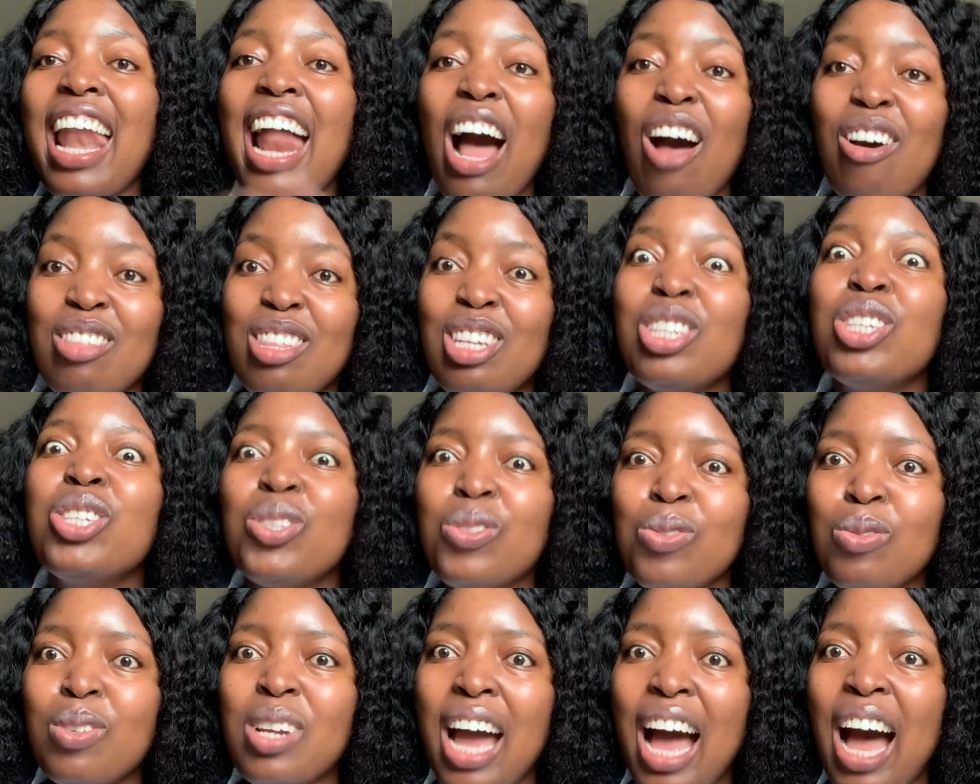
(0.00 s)
how they
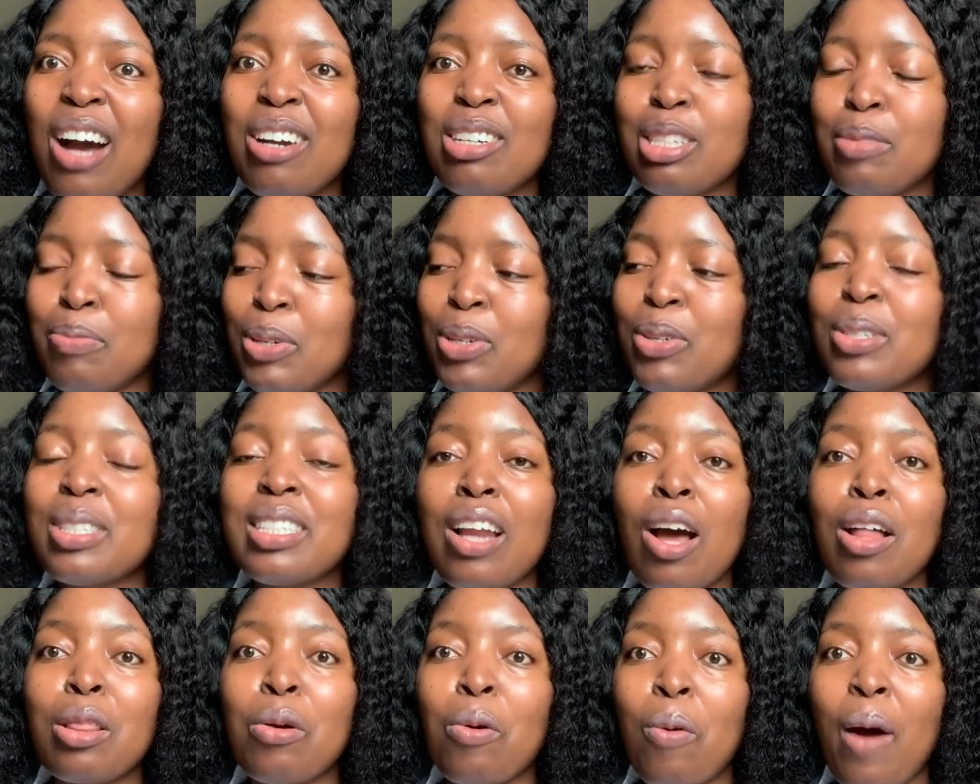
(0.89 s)
stood out, because
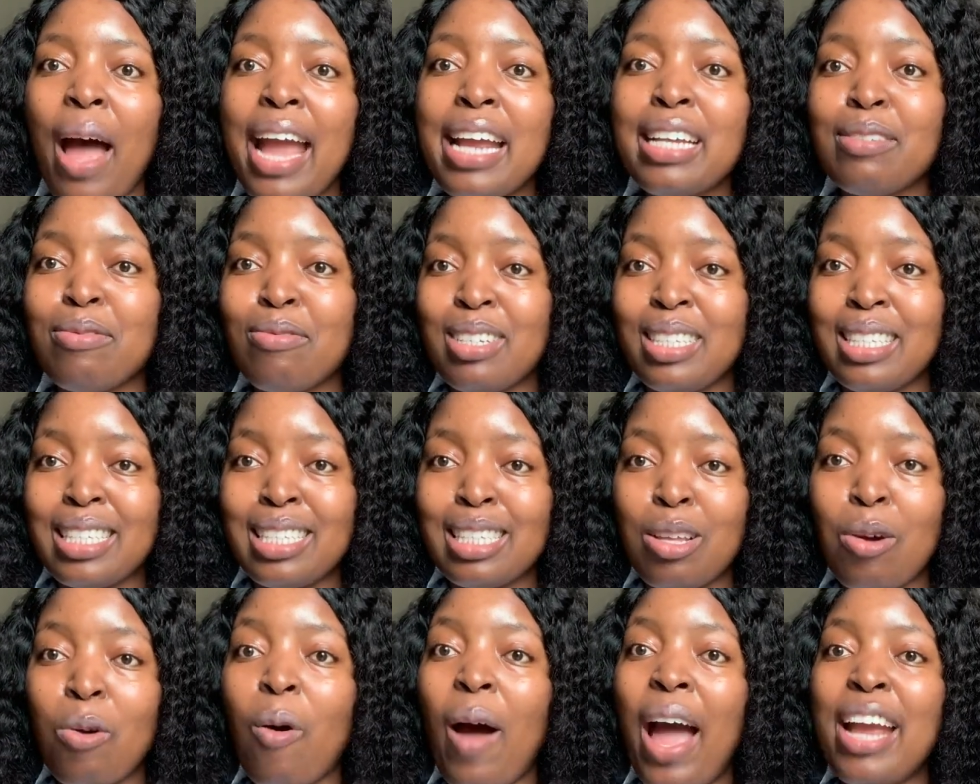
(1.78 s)
now the white versus
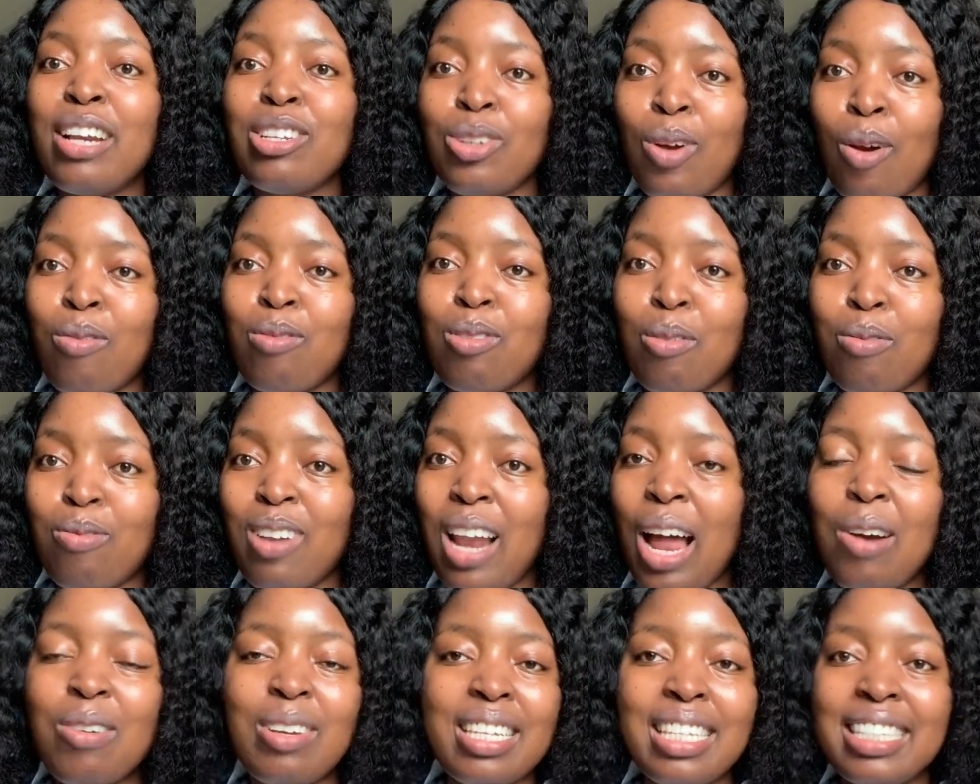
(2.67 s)
the white of the
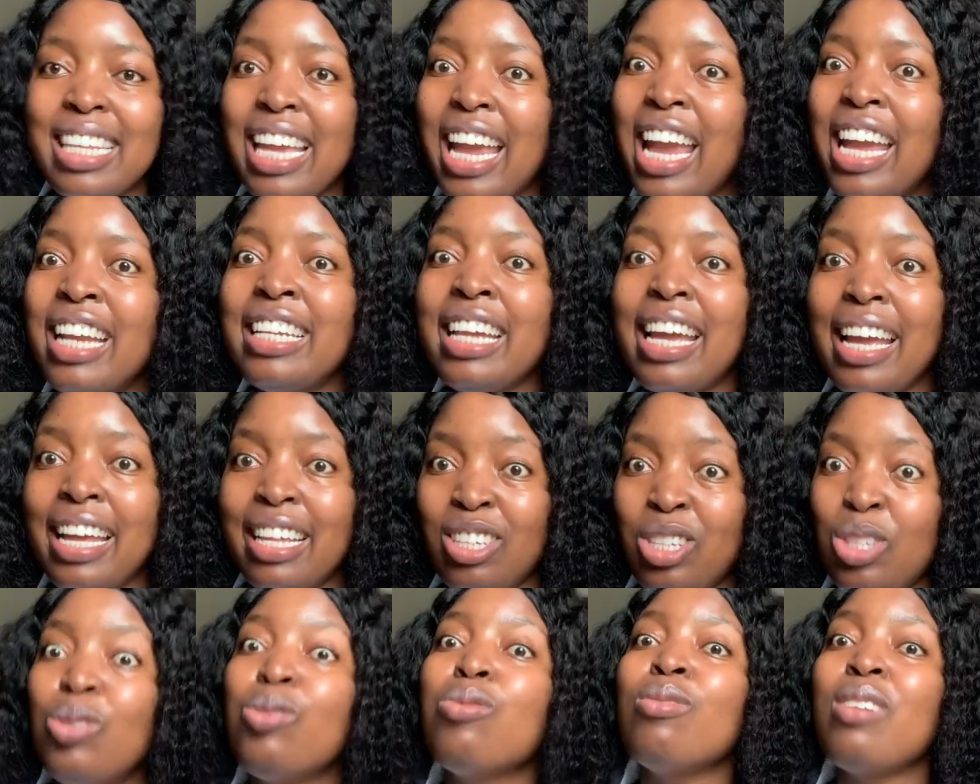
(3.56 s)
flowers, it
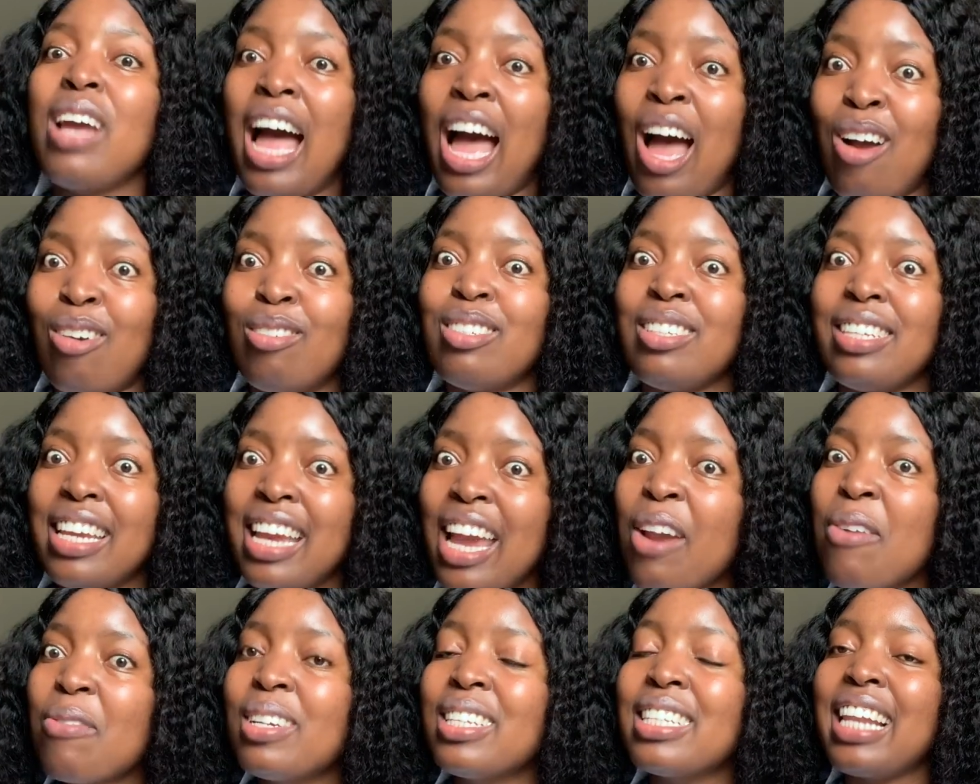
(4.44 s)
stood out.
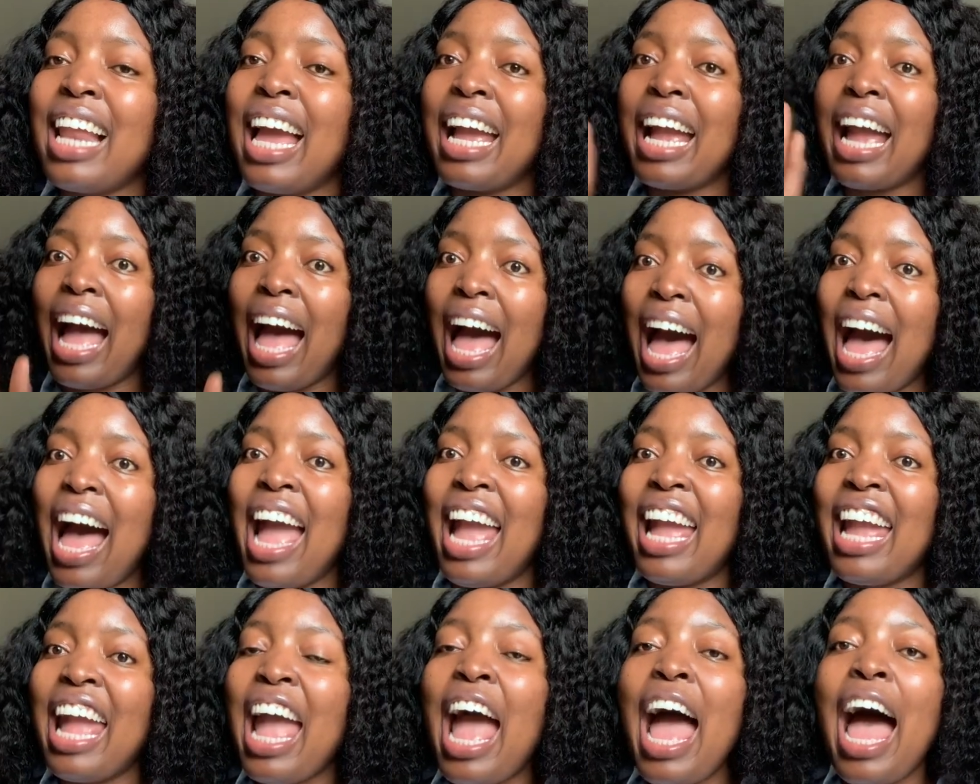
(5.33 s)
It was like,
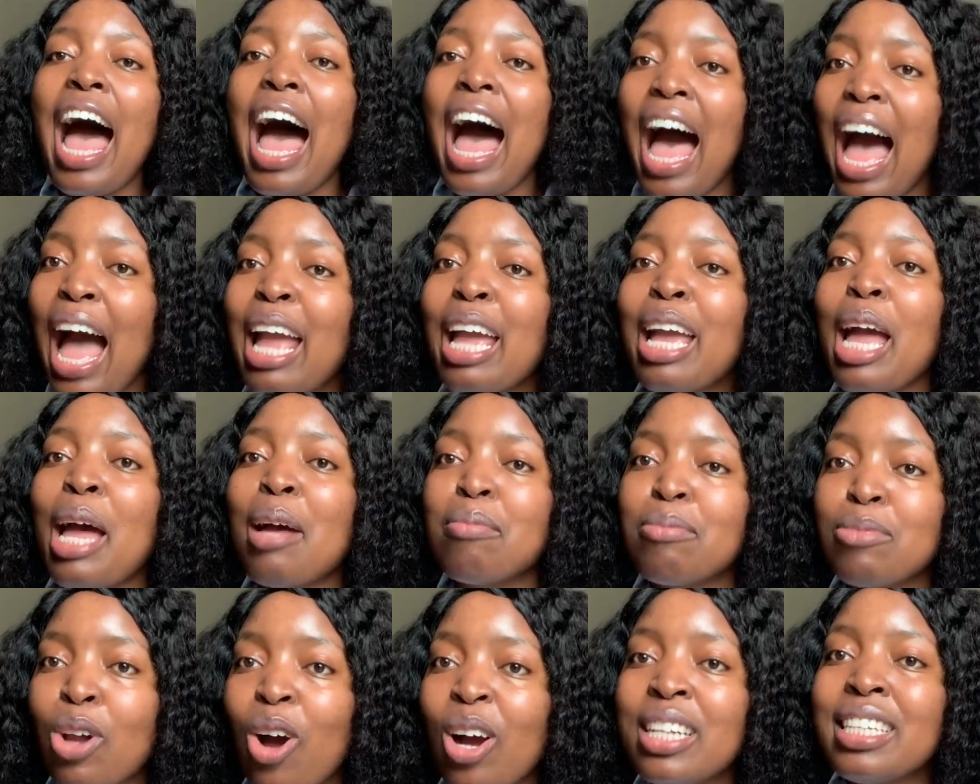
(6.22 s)
hi, I
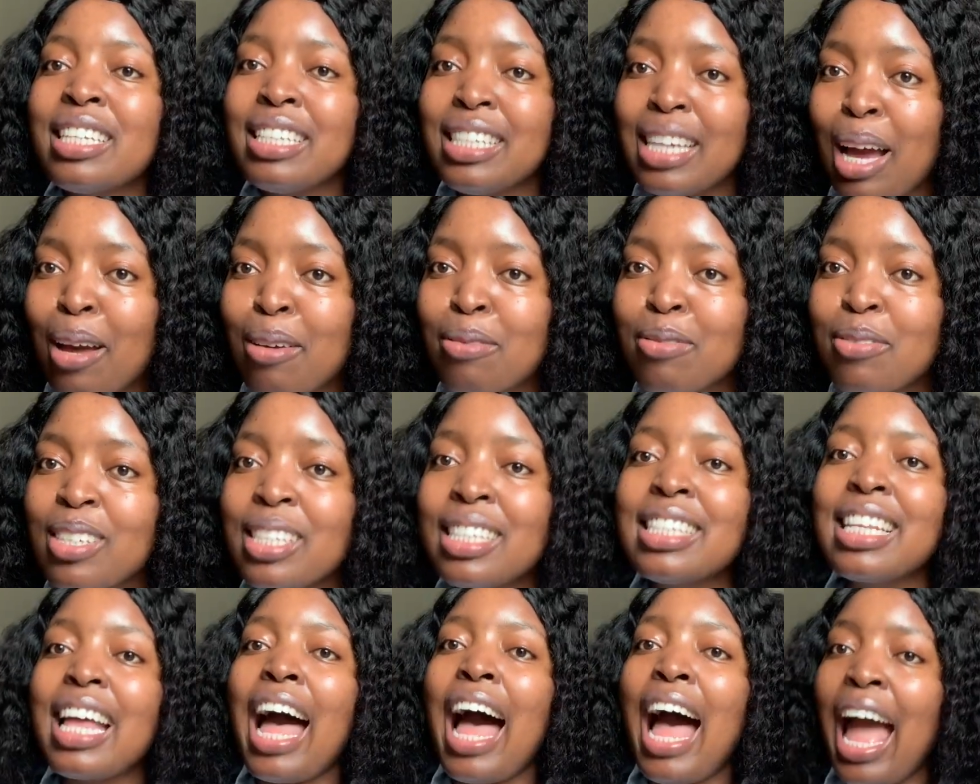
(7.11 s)
am not
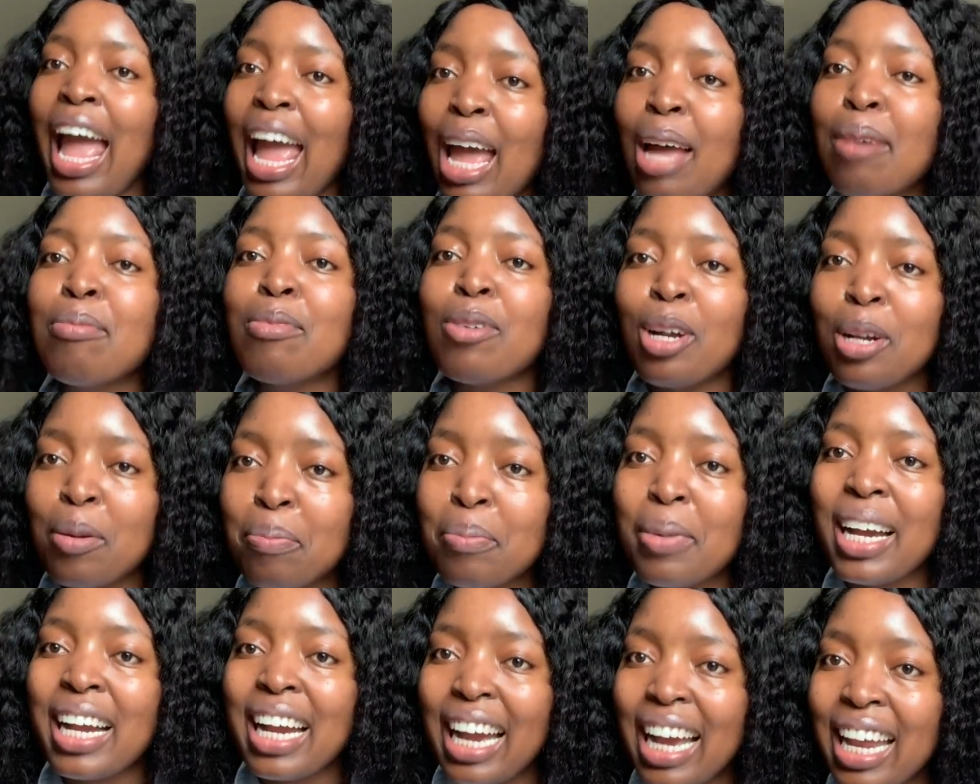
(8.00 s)
Taffies, I am not
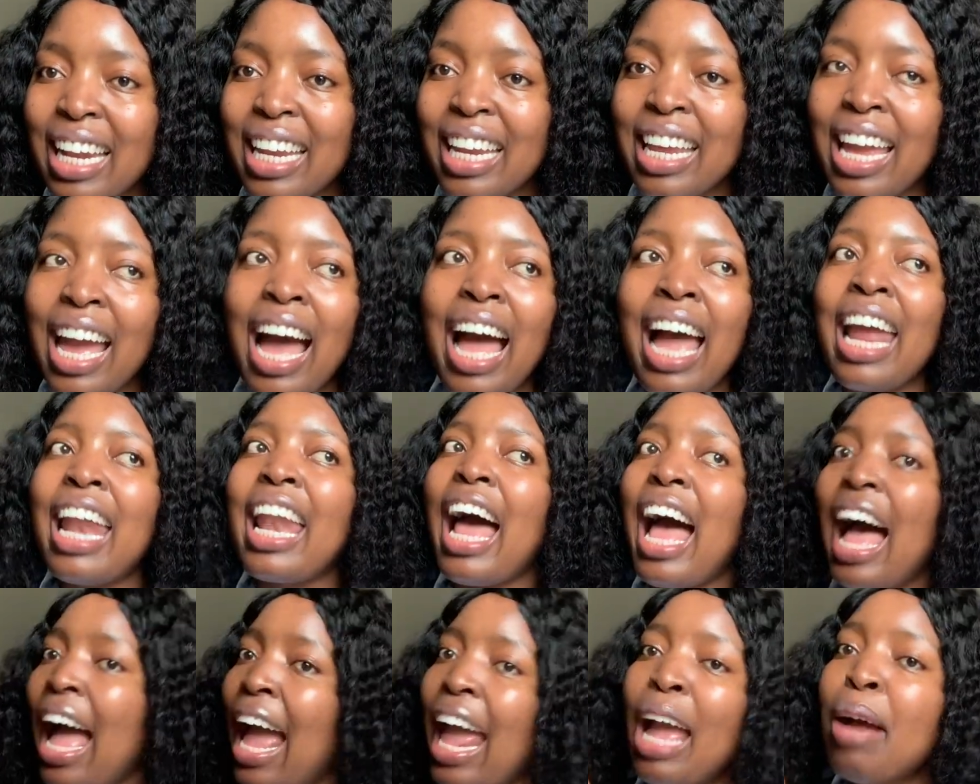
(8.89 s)
Bacania, and
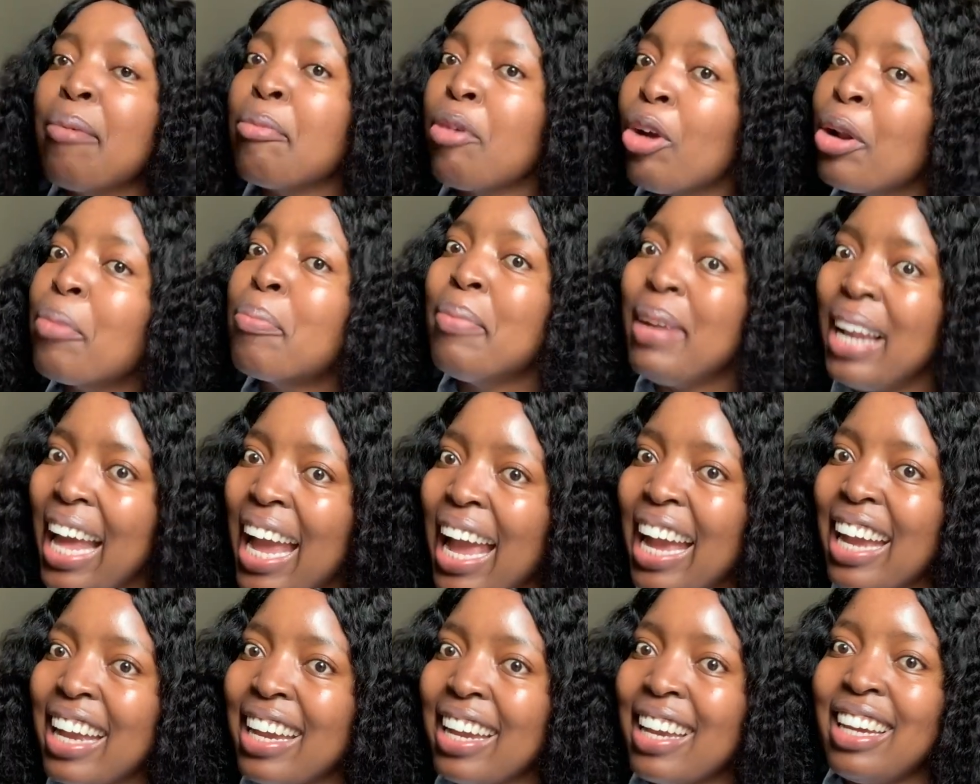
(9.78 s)
I am not
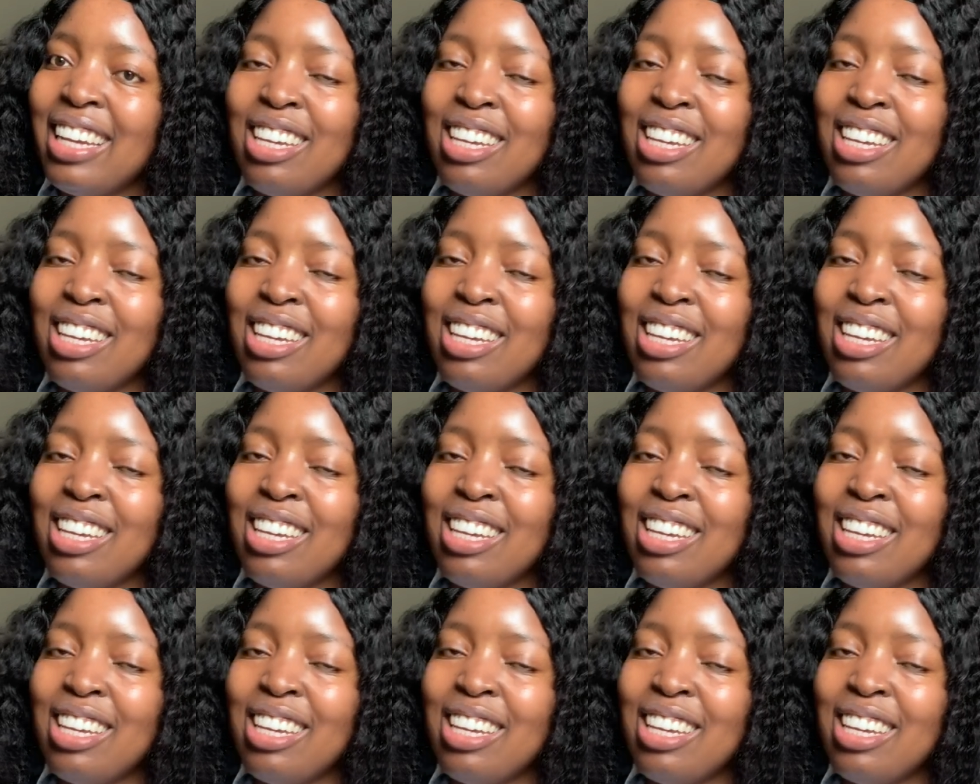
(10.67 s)
black.